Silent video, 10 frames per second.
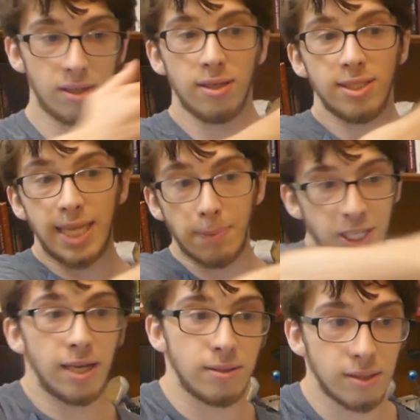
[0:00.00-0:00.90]
Steps
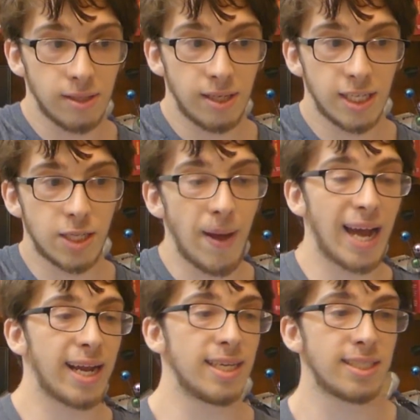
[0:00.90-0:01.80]
in, hits a
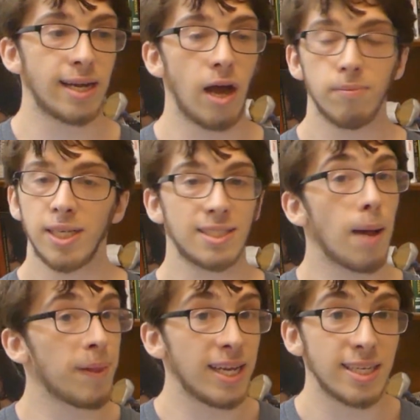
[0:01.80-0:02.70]
backhand inside out. He's
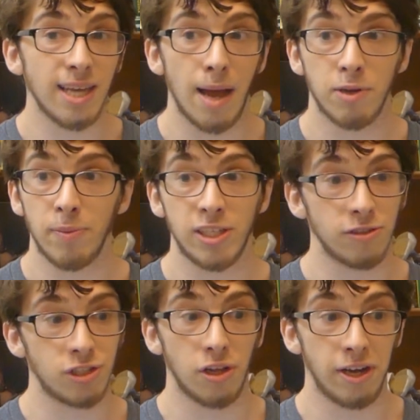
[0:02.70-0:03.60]
got plenty of time.
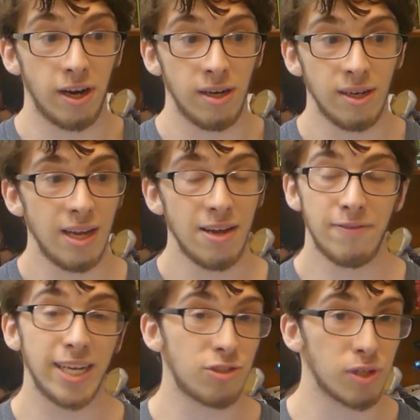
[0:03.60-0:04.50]
Dimitrov's still here. If
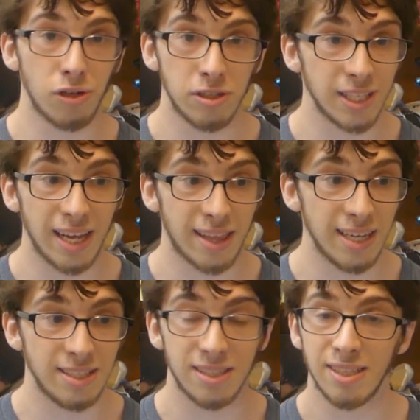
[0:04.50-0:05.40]
he hits returns like
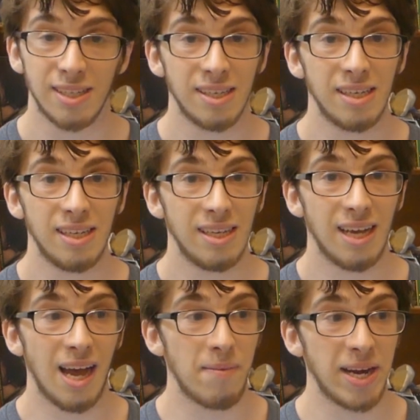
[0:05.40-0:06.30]
this,
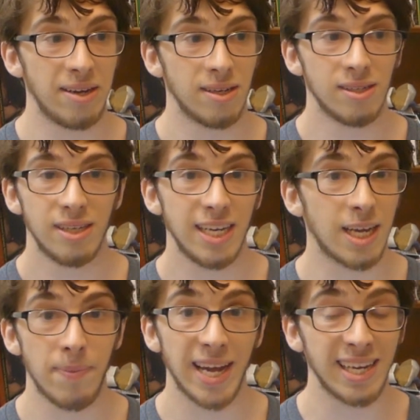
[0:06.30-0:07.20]
I mean, he
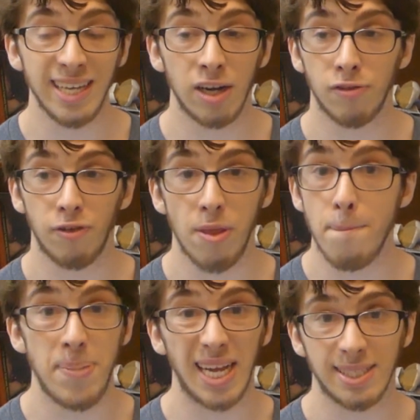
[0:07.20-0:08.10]
could be a contender for the
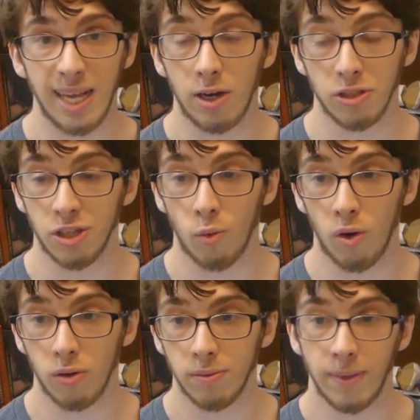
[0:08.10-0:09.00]
biggest titles in the
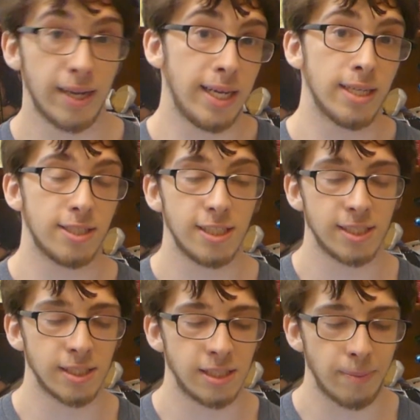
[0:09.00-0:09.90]
world. And he is. He's
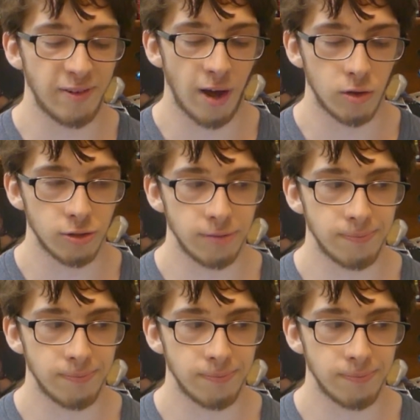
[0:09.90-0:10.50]
in the semifinals.